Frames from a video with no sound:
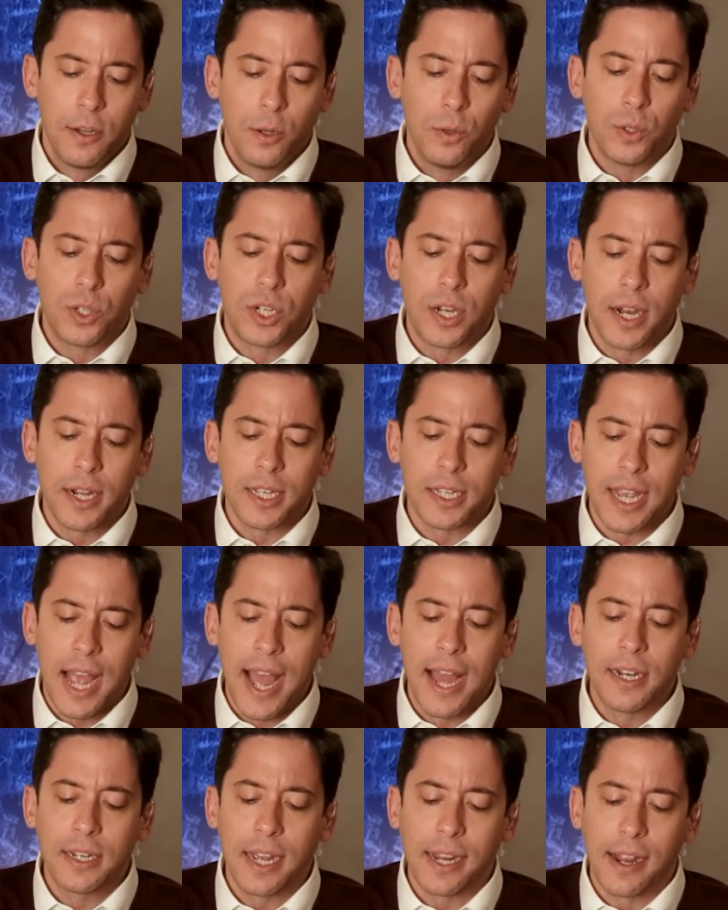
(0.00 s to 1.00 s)
who studies
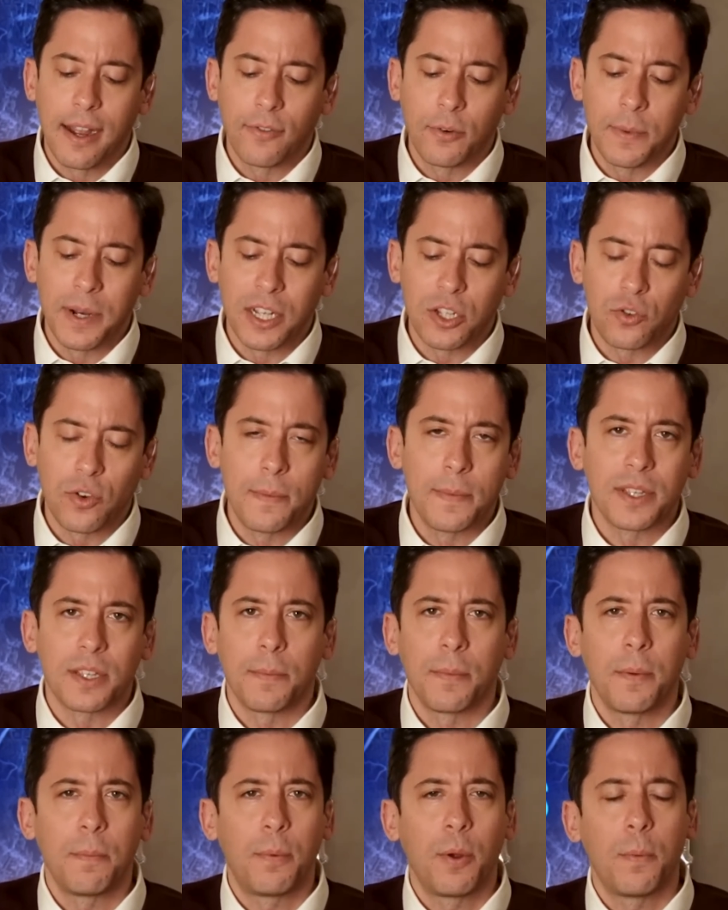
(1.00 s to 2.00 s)
anti-government
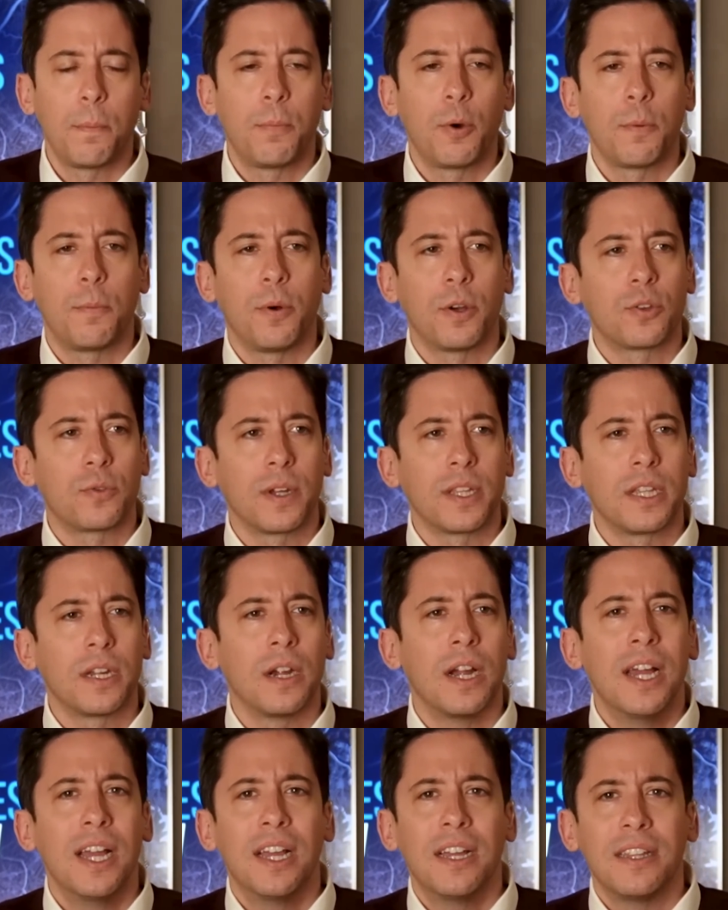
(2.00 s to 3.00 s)
extremism. I'm gonna put, put a pause right
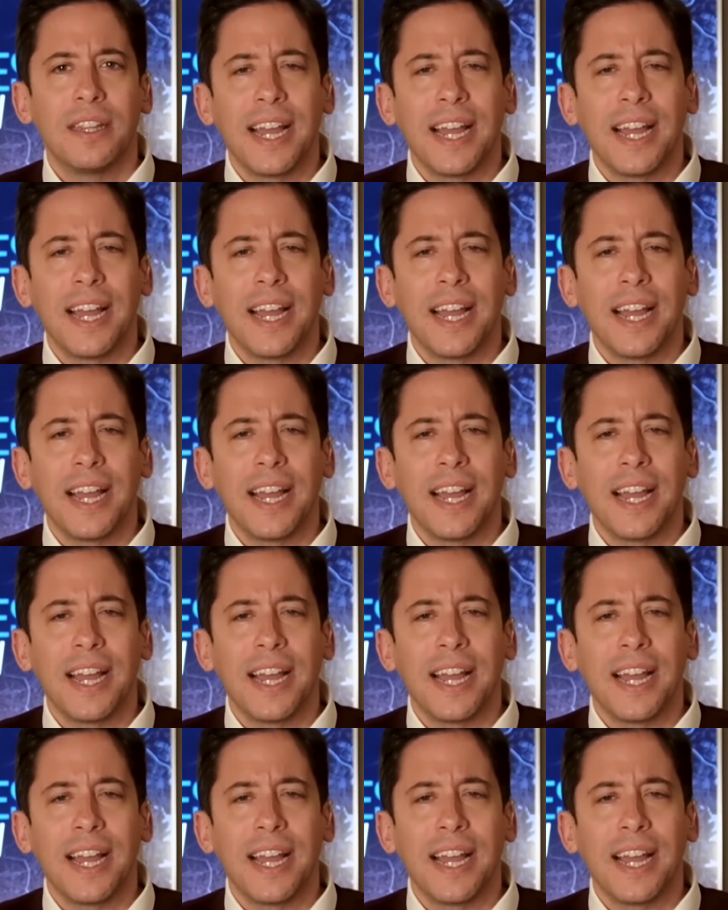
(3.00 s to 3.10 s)
there.